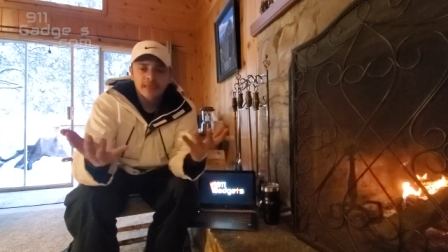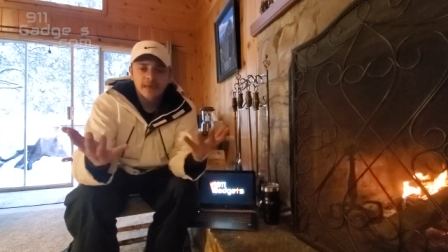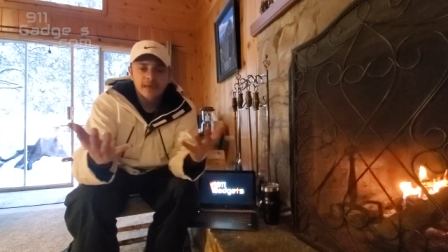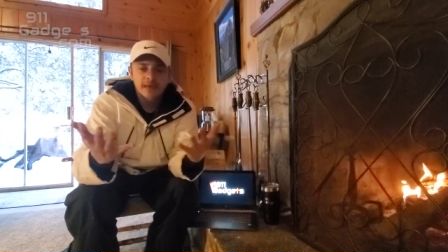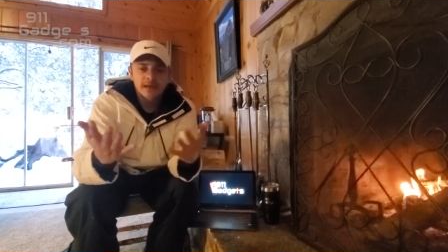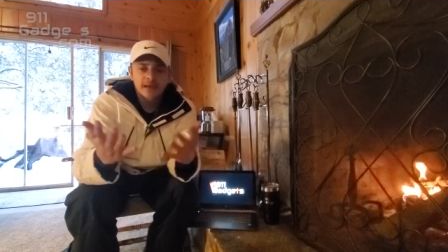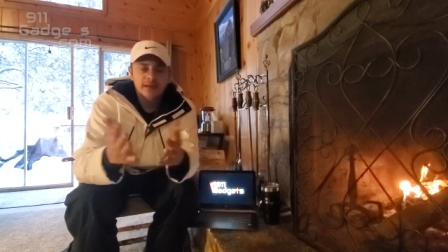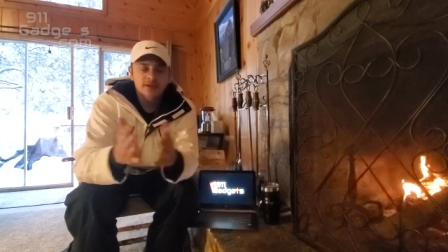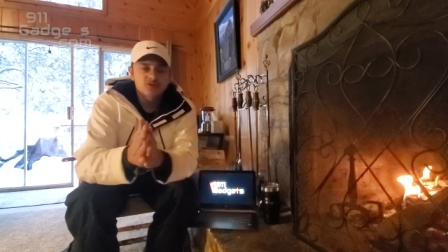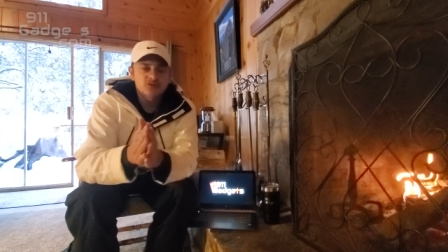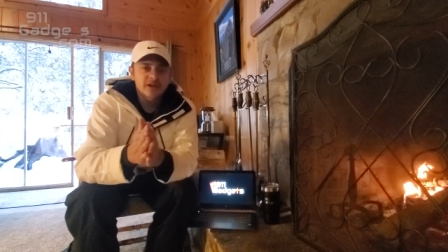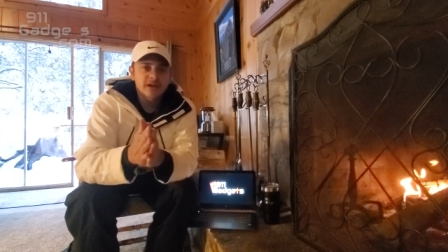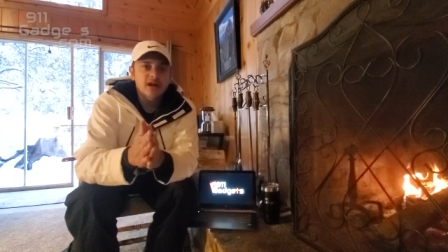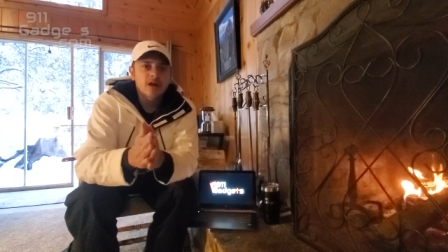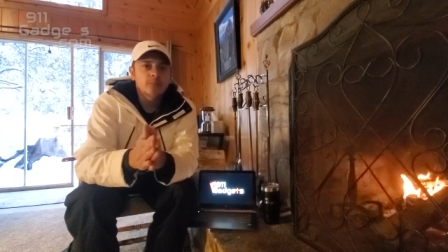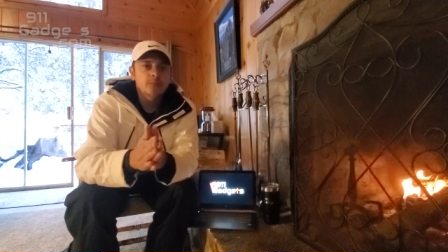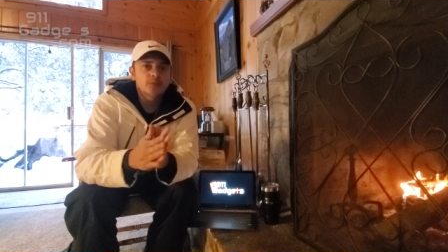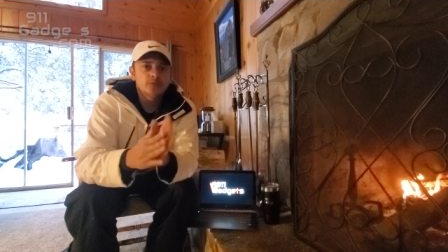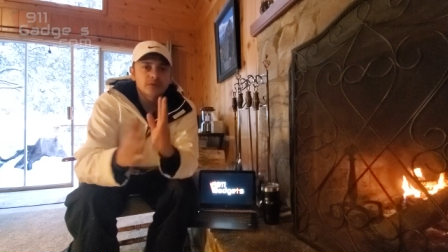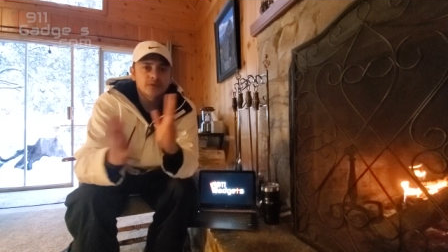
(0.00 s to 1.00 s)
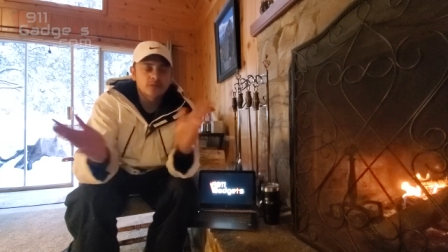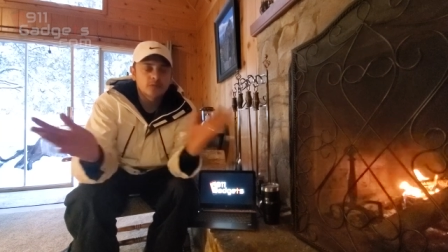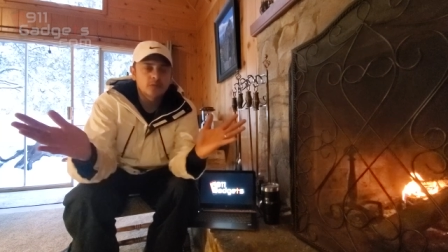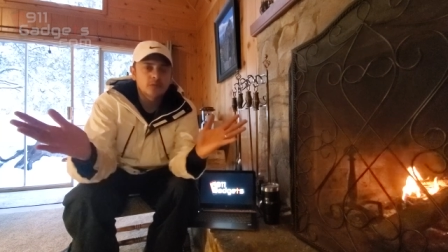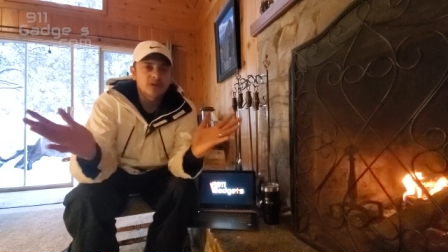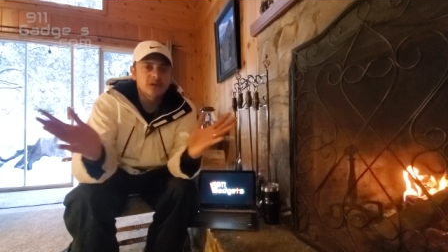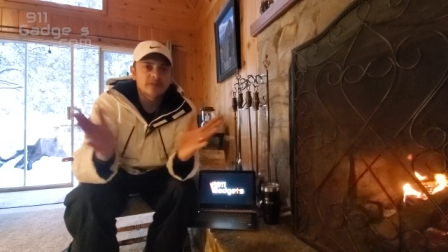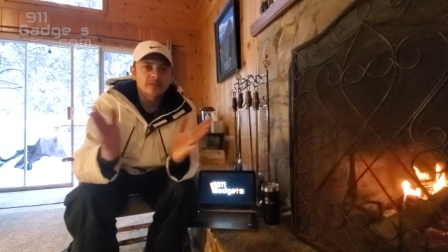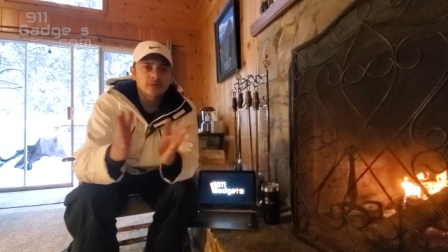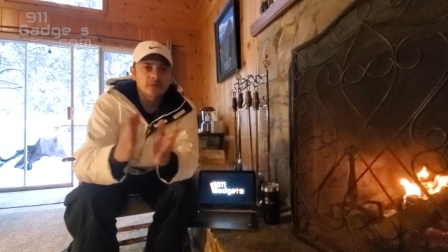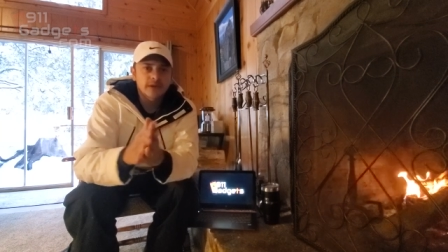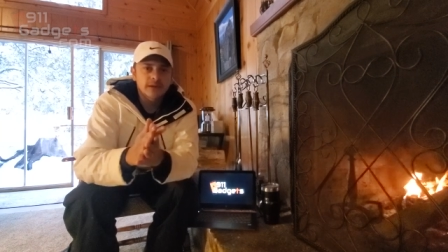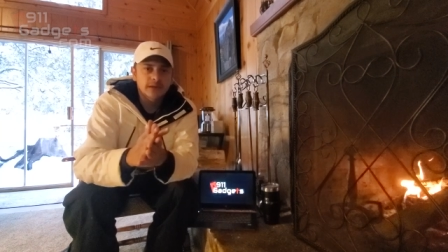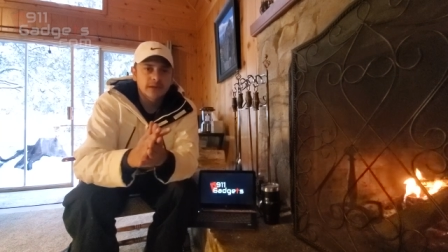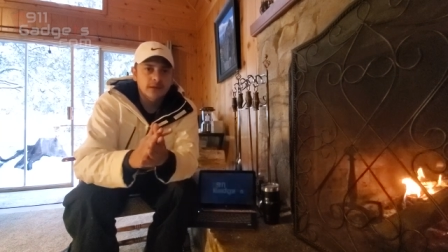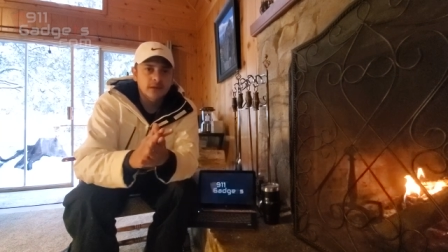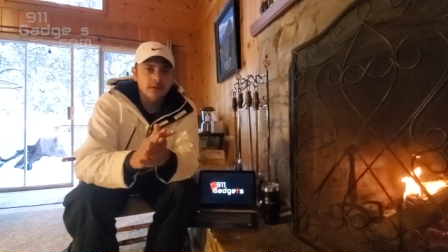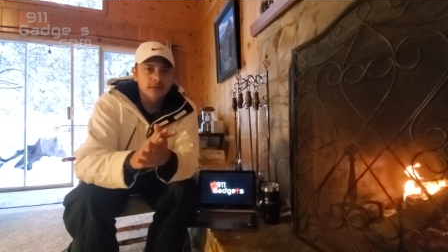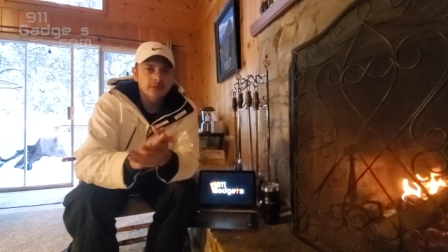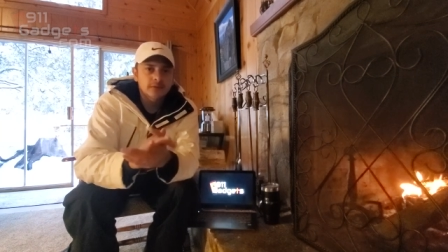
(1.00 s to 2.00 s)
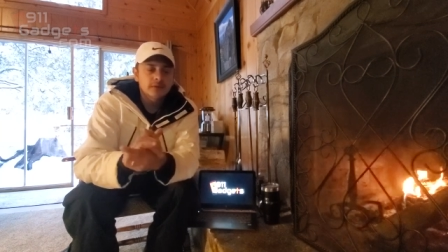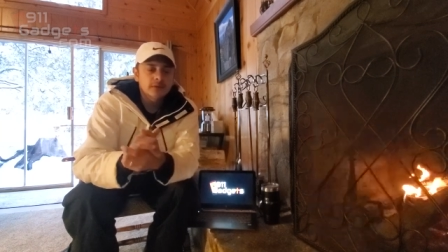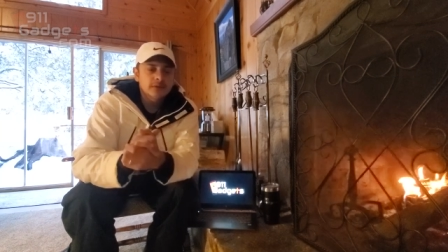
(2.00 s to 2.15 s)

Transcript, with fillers: And I can try to help you in whatever way I can.